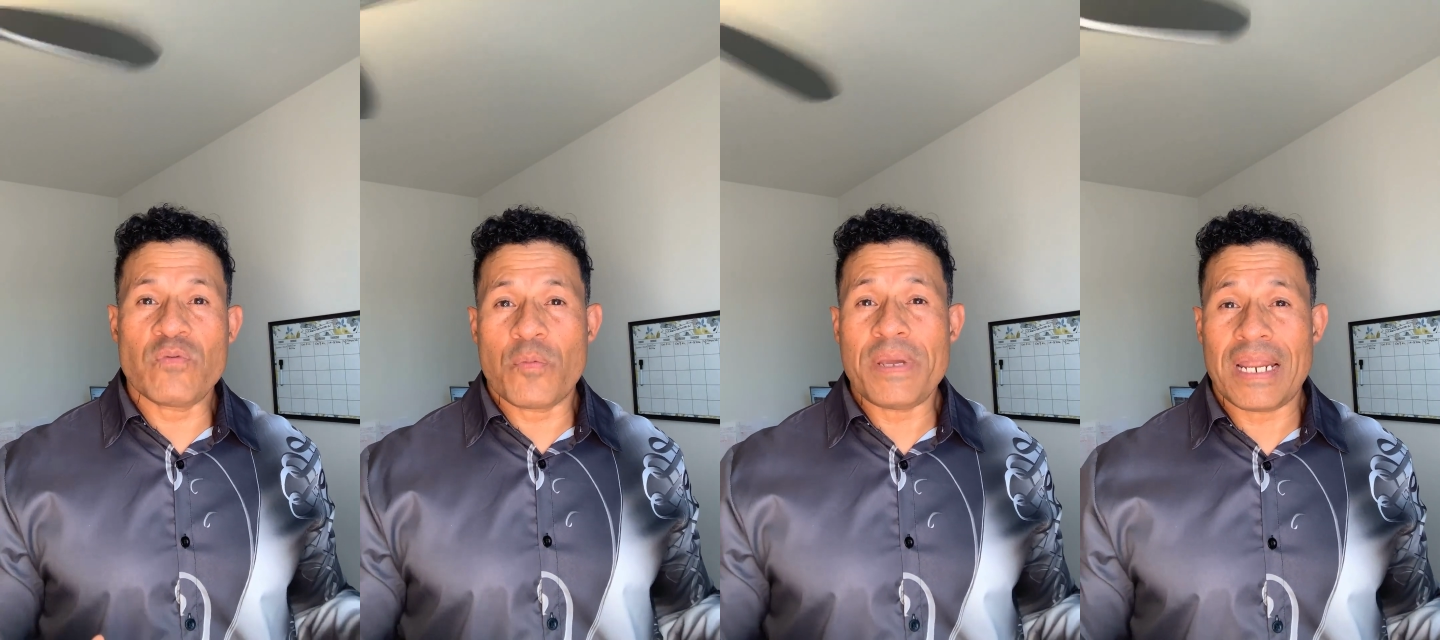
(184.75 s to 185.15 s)

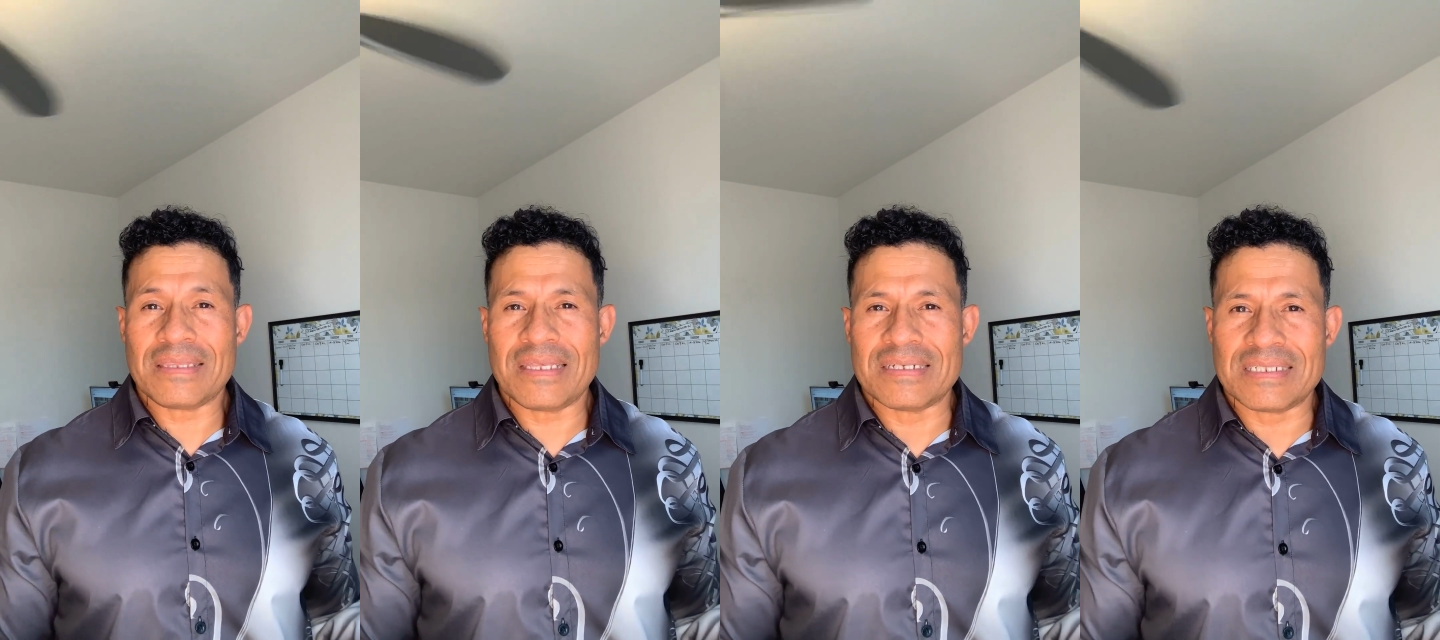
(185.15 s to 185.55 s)
would be like
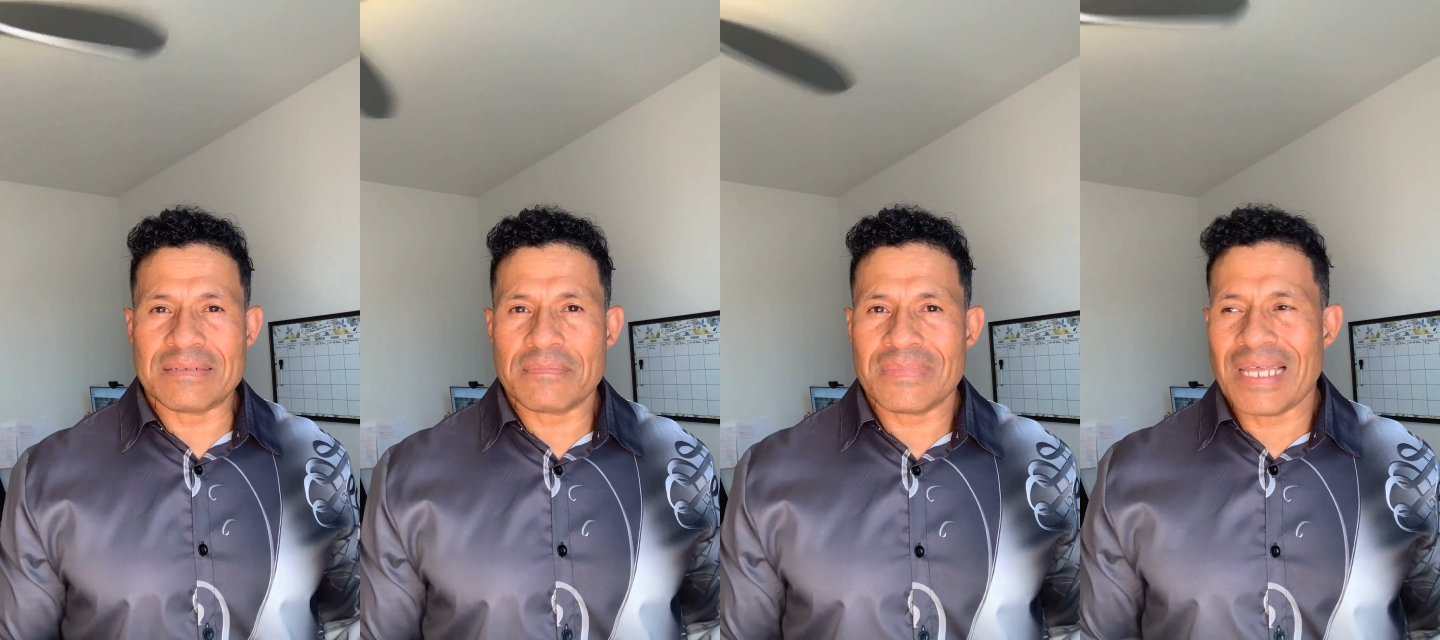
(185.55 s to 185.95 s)
this.
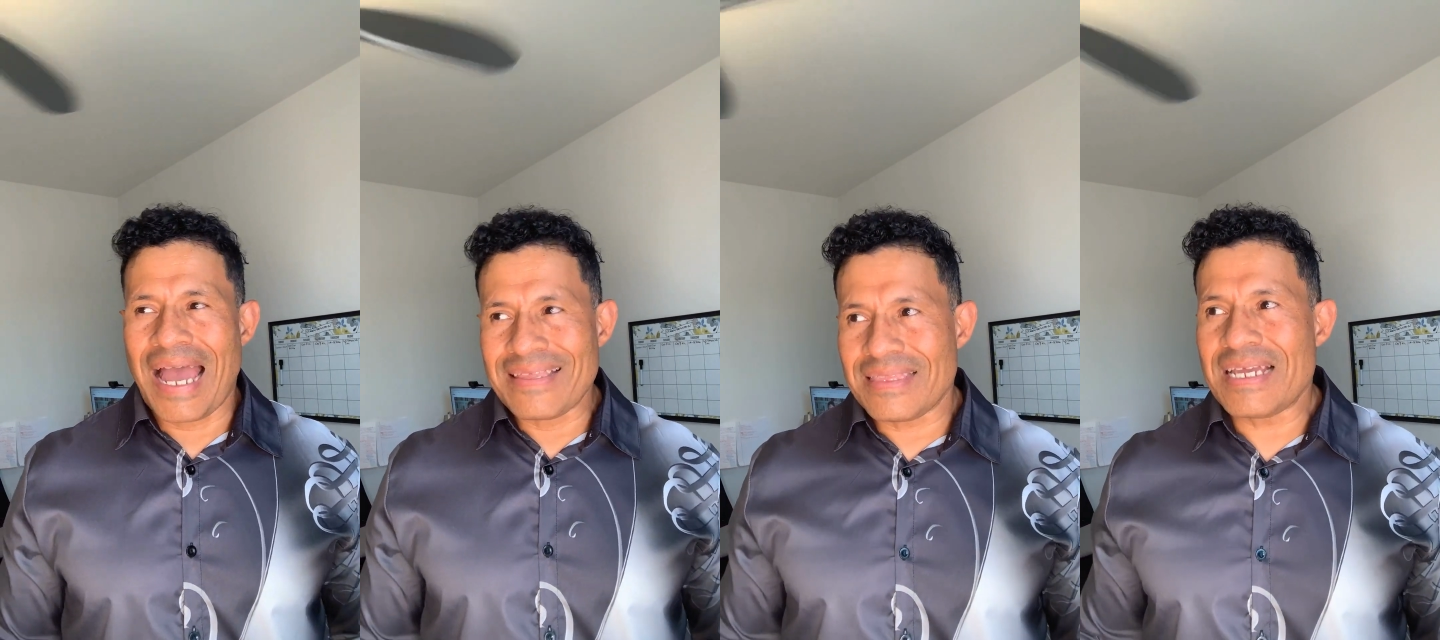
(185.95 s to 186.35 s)

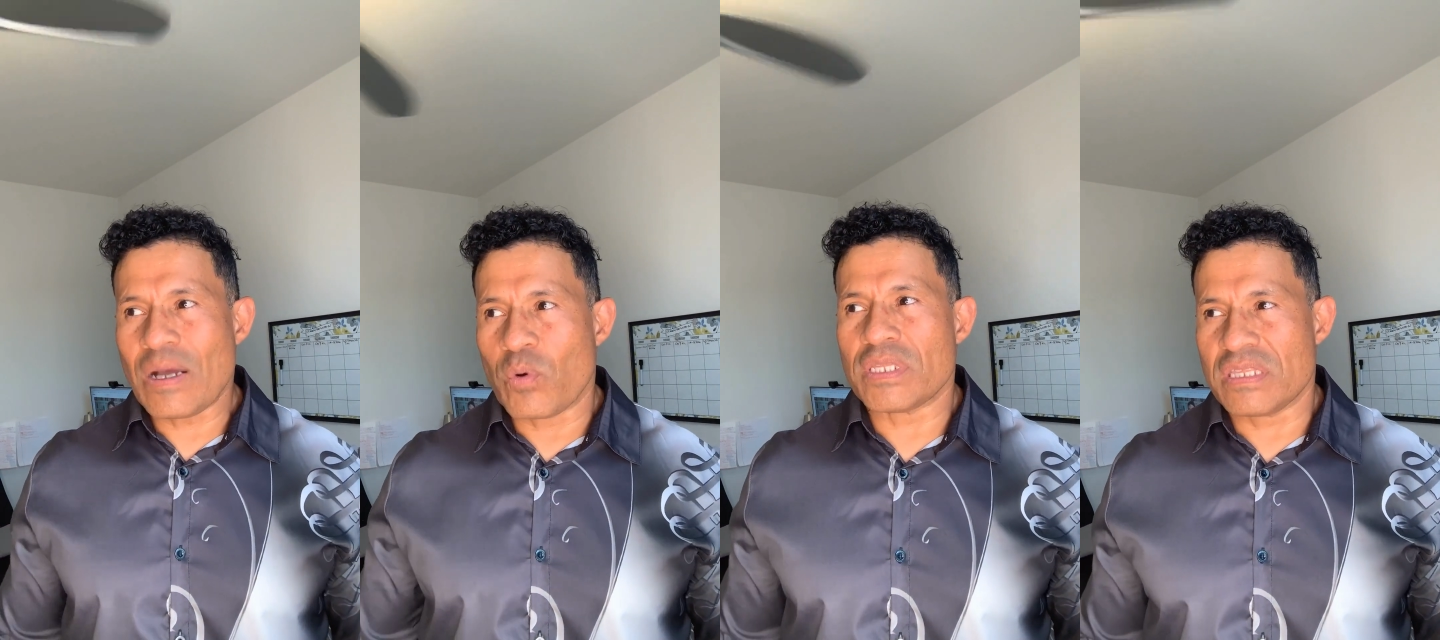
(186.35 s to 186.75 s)
I think I
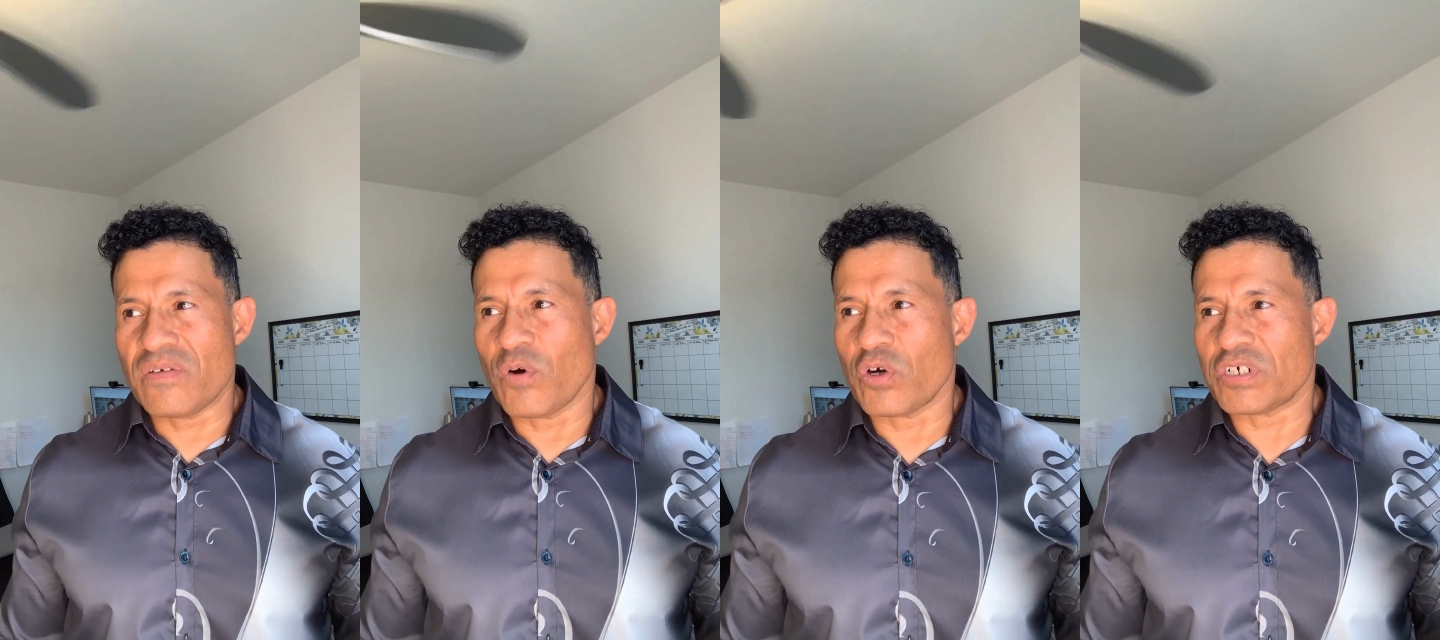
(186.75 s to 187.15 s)
want a
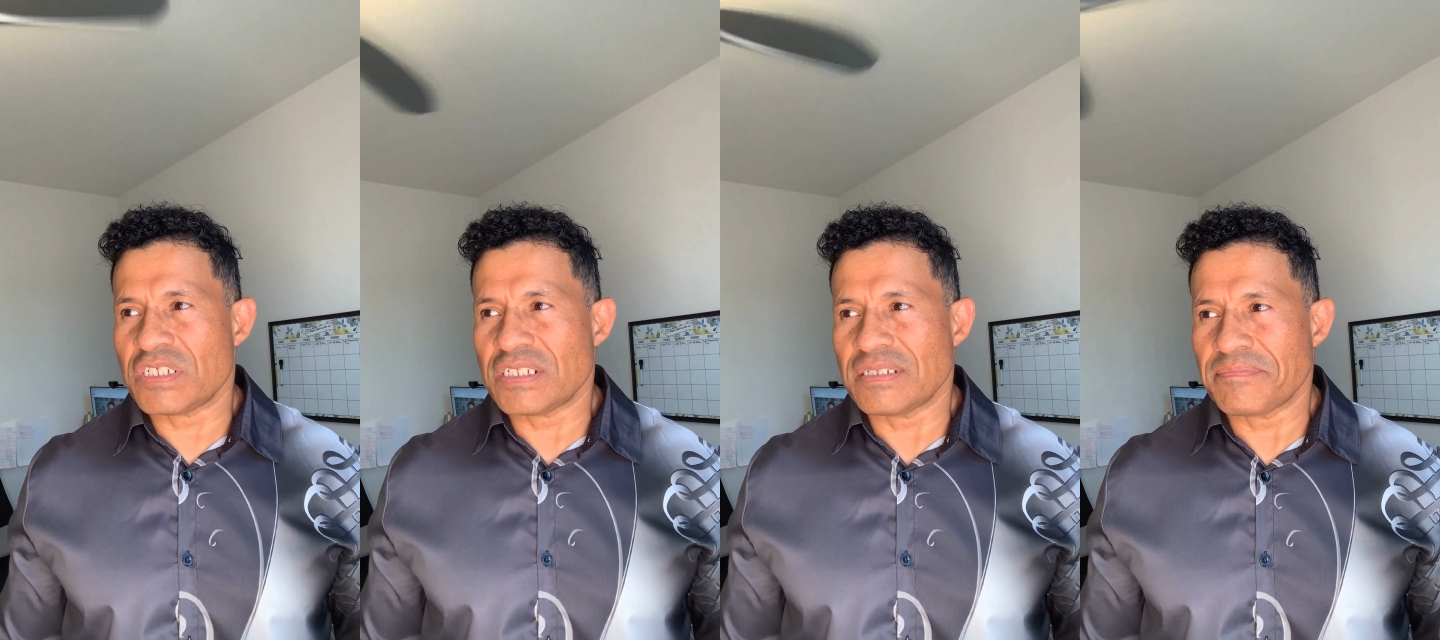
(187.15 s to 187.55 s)
divorce.